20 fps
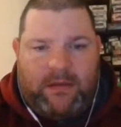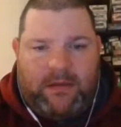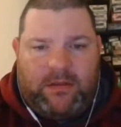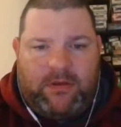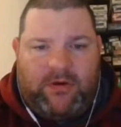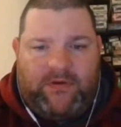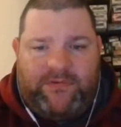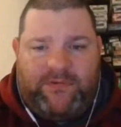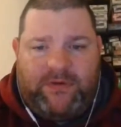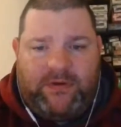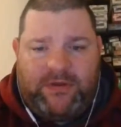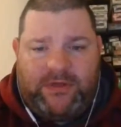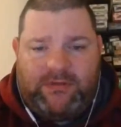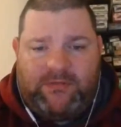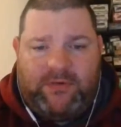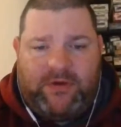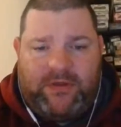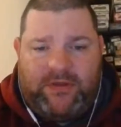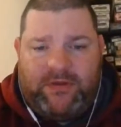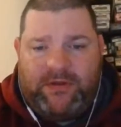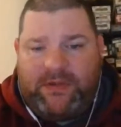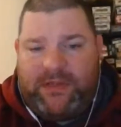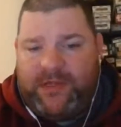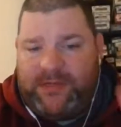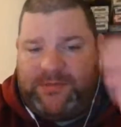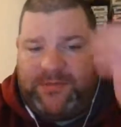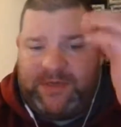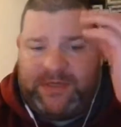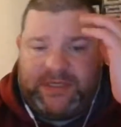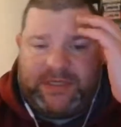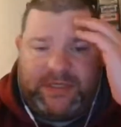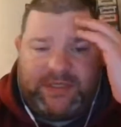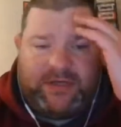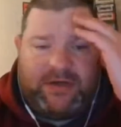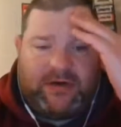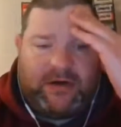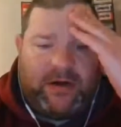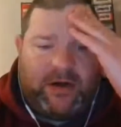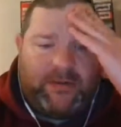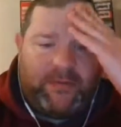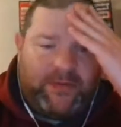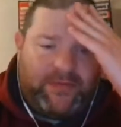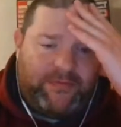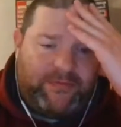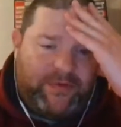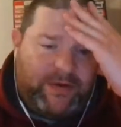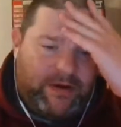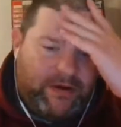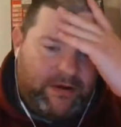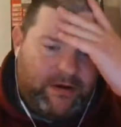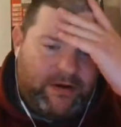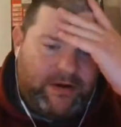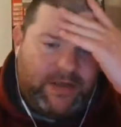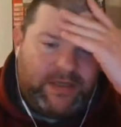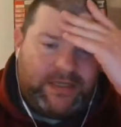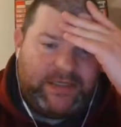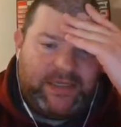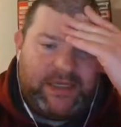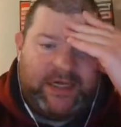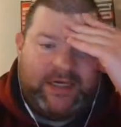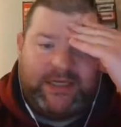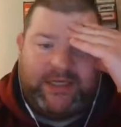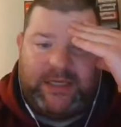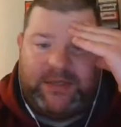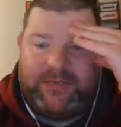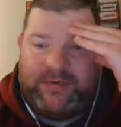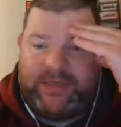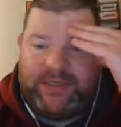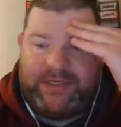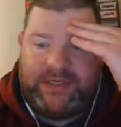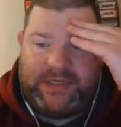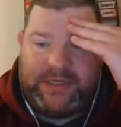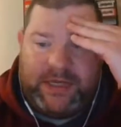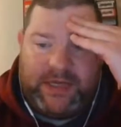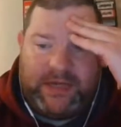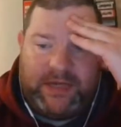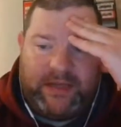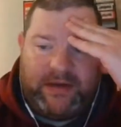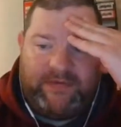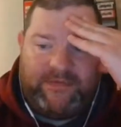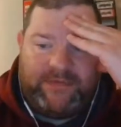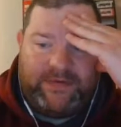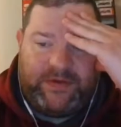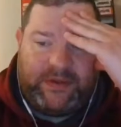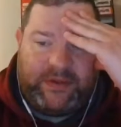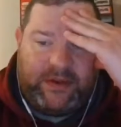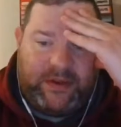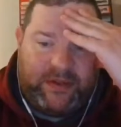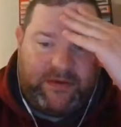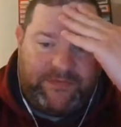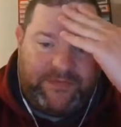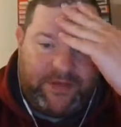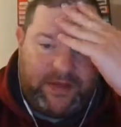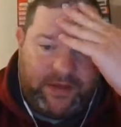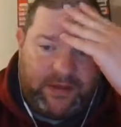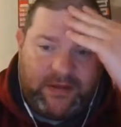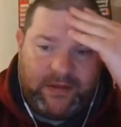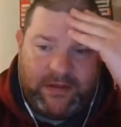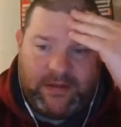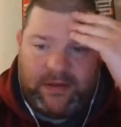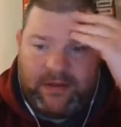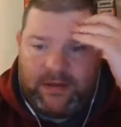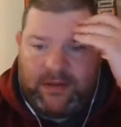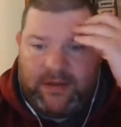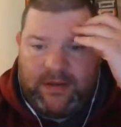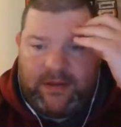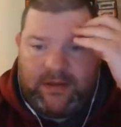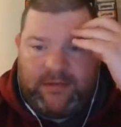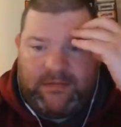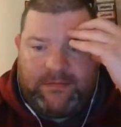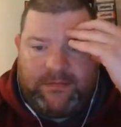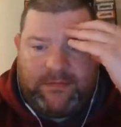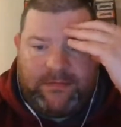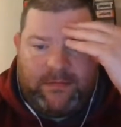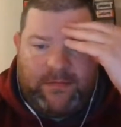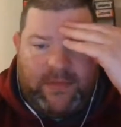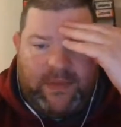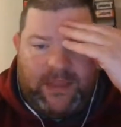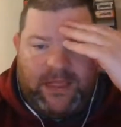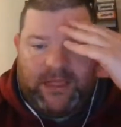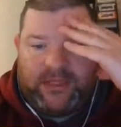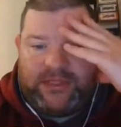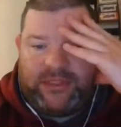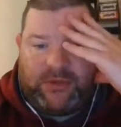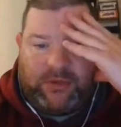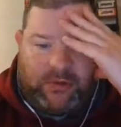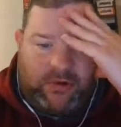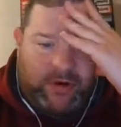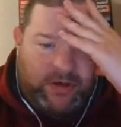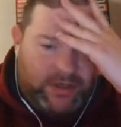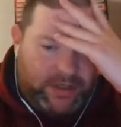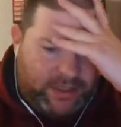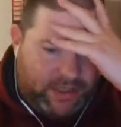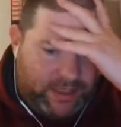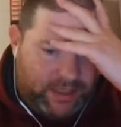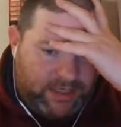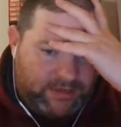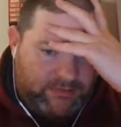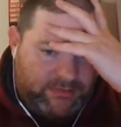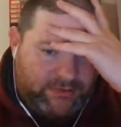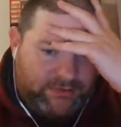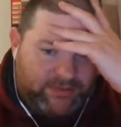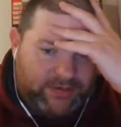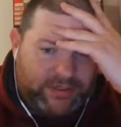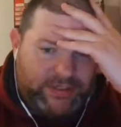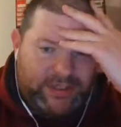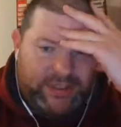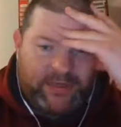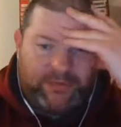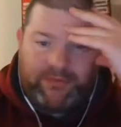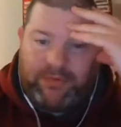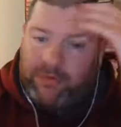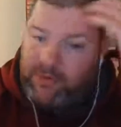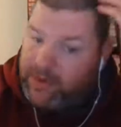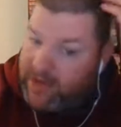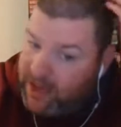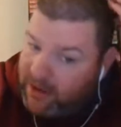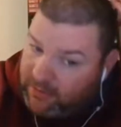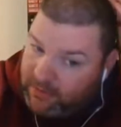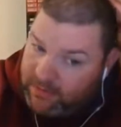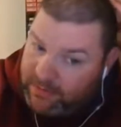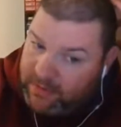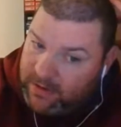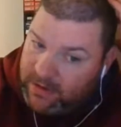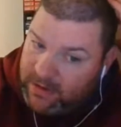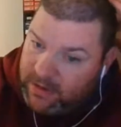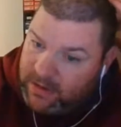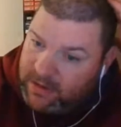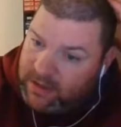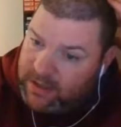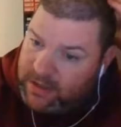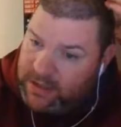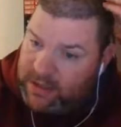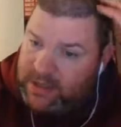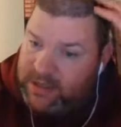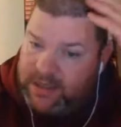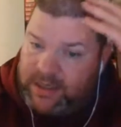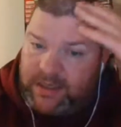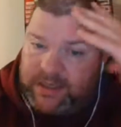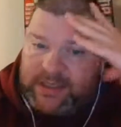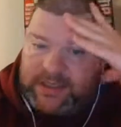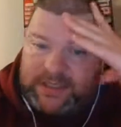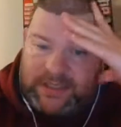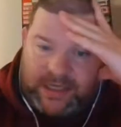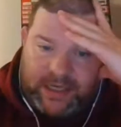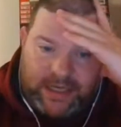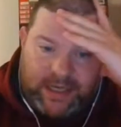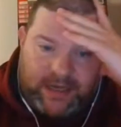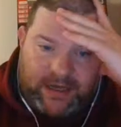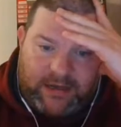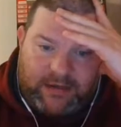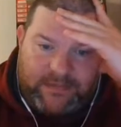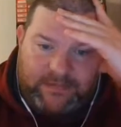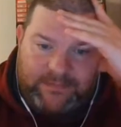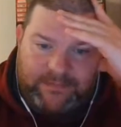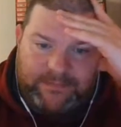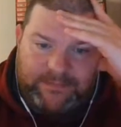The Norfolk somewhere. This business car number 300 has actually been sitting in Philadelphia in storage, and it was recently pulled out. It's a